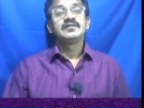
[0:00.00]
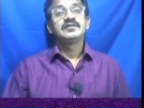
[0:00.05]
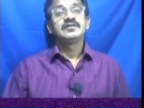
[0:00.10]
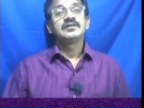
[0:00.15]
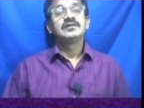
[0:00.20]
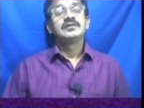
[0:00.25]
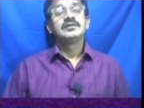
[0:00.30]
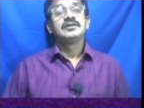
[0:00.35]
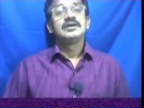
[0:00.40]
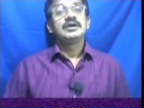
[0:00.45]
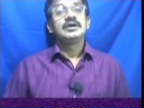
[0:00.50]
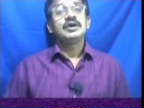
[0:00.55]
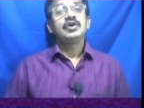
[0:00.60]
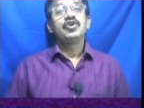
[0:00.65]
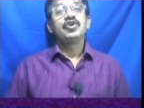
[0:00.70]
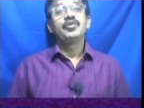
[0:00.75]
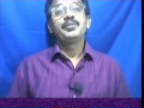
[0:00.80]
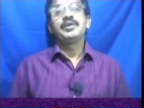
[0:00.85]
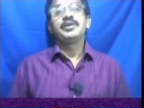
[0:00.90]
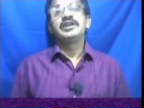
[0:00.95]
So,
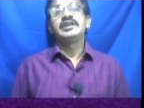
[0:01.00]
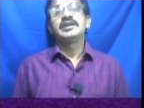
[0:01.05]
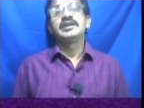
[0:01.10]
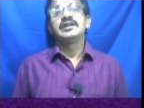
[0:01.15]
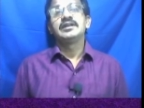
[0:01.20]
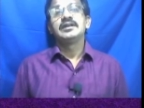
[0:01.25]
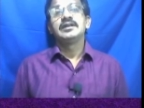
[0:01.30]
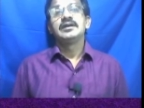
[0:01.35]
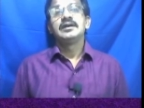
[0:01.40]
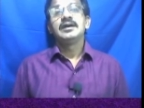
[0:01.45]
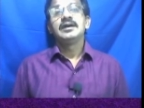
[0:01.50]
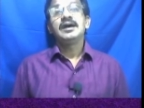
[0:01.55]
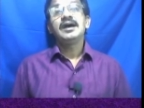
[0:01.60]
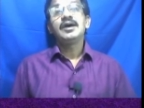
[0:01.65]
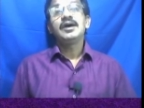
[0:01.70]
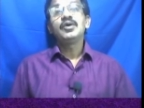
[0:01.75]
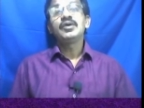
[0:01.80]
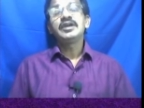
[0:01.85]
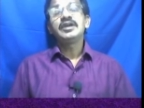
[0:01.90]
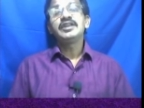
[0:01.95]
opinion.
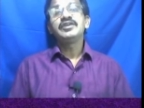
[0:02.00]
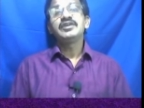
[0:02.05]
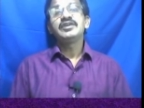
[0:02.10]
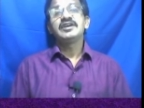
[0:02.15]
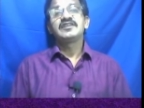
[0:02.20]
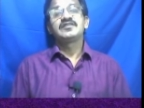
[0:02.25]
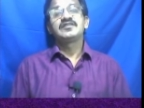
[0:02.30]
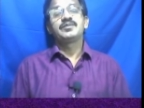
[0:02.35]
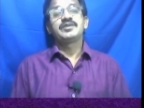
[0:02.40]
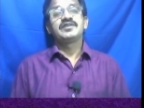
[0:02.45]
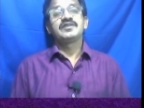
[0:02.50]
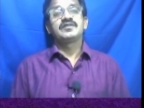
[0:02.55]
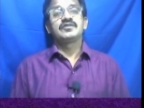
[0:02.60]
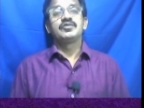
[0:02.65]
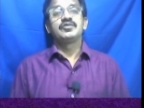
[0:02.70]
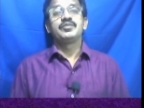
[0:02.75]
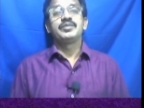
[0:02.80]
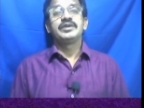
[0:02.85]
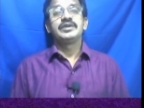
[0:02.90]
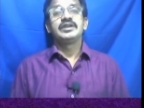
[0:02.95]
How can you
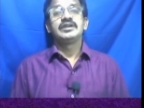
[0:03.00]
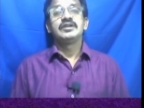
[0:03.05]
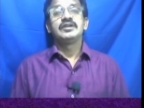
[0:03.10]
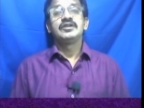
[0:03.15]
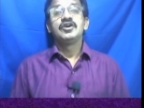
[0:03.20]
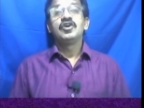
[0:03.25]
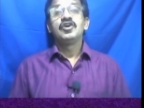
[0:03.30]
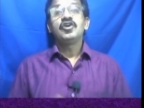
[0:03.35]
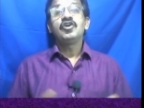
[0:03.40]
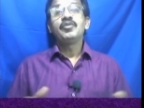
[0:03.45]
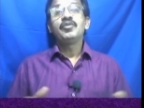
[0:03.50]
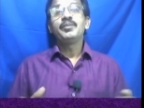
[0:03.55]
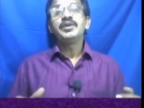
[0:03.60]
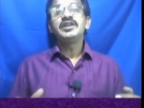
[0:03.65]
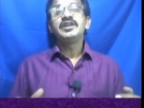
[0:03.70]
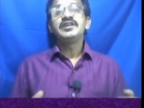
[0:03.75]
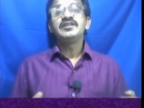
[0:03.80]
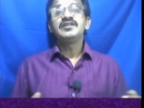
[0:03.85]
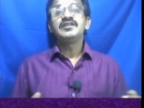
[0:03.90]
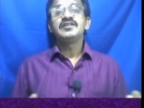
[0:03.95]
express opinion?
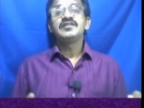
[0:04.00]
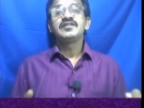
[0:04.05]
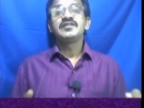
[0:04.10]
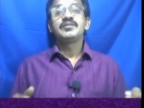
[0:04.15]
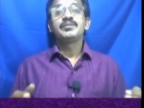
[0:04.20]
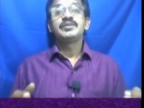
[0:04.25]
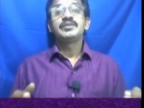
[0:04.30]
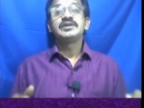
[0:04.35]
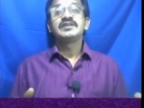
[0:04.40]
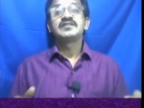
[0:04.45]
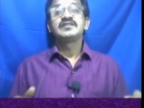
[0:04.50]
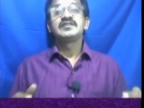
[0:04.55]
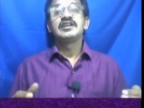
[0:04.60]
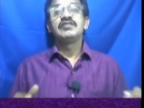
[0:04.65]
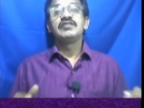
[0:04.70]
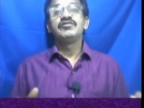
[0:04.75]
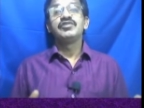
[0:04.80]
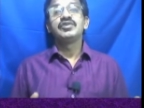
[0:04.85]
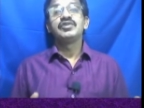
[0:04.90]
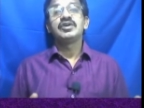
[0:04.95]
Opinion is a
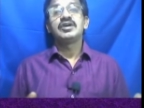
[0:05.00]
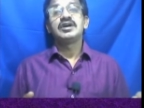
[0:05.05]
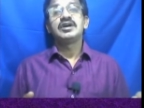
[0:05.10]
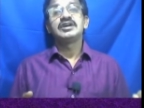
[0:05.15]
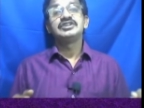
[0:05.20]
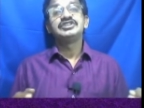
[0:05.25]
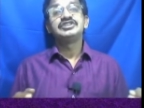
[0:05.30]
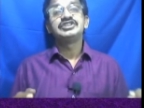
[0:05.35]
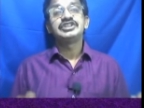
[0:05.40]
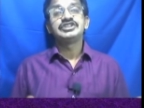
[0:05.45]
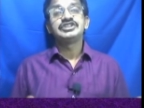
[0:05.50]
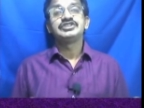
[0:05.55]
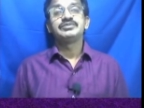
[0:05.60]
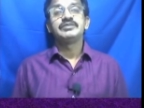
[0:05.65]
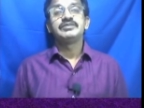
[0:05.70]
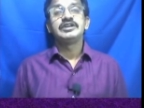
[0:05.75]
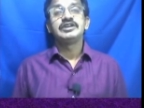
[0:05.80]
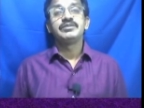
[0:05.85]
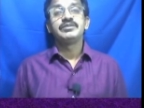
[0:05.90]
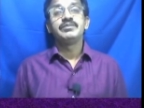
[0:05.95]
personal view or
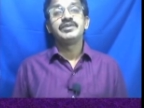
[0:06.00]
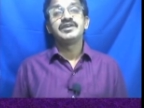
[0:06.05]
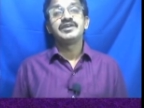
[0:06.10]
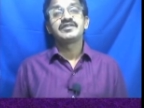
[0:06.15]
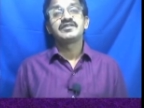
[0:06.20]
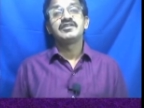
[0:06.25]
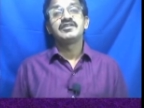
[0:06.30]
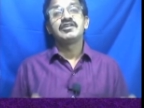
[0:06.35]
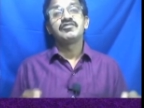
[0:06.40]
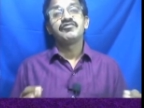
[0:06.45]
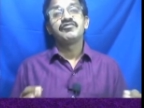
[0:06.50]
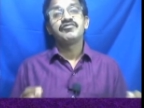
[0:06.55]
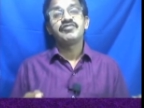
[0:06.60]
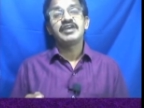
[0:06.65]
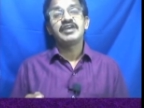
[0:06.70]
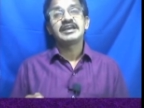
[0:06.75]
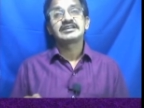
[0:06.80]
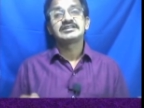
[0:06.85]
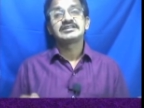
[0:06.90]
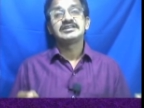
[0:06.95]
judgment based on
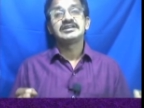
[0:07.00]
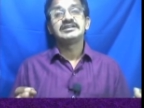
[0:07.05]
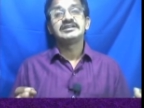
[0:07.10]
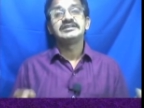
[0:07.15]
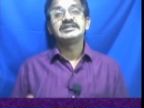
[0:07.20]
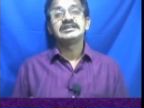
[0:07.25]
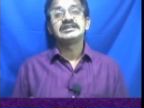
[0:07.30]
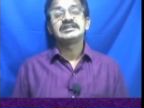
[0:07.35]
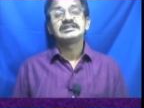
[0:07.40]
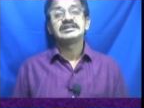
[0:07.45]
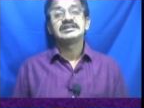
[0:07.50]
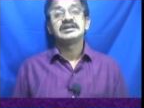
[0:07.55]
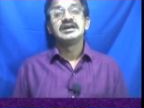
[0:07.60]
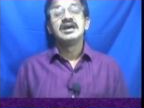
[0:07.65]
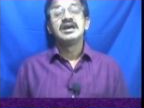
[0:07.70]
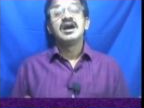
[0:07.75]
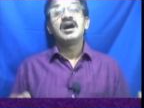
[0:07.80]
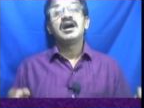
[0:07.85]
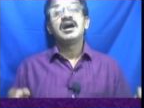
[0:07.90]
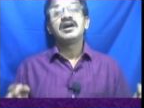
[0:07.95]
fact or
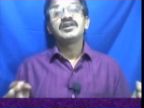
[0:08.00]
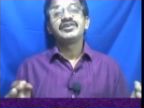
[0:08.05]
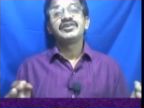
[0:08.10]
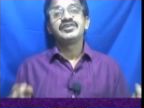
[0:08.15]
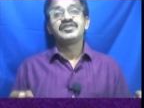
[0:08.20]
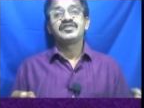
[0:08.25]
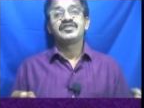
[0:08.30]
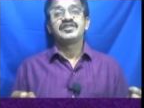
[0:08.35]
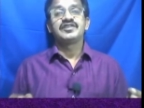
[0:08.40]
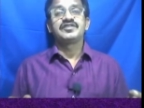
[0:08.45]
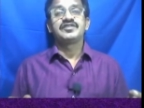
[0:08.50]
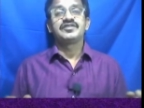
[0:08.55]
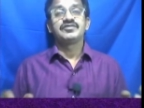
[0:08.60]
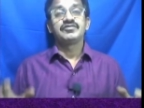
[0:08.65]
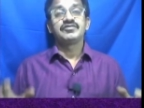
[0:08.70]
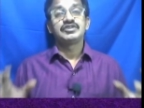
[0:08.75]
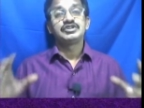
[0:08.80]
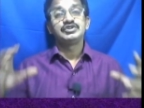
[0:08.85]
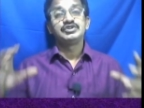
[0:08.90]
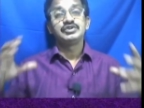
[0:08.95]
data or
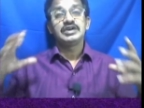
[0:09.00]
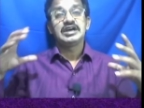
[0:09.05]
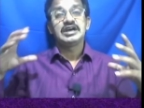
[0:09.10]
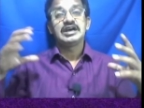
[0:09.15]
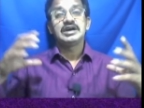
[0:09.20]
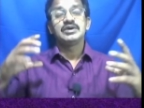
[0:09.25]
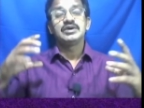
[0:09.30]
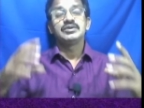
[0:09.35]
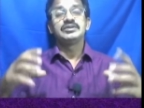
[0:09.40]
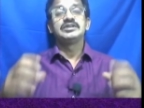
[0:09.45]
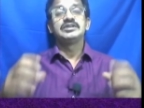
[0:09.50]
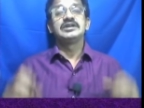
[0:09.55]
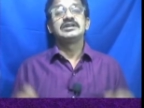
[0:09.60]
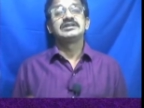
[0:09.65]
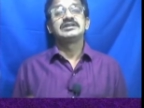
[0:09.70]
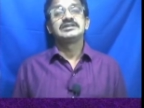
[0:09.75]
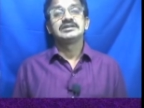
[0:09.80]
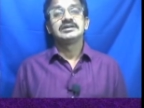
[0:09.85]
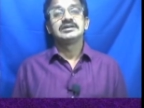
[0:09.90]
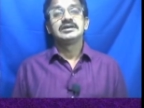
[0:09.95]
research what you have
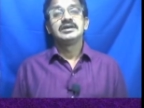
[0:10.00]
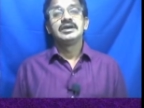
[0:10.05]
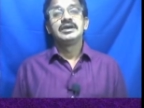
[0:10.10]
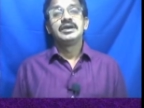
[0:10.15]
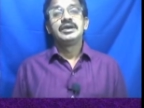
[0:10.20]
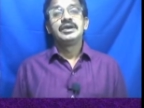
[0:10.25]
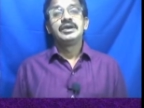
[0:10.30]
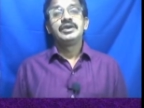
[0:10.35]
that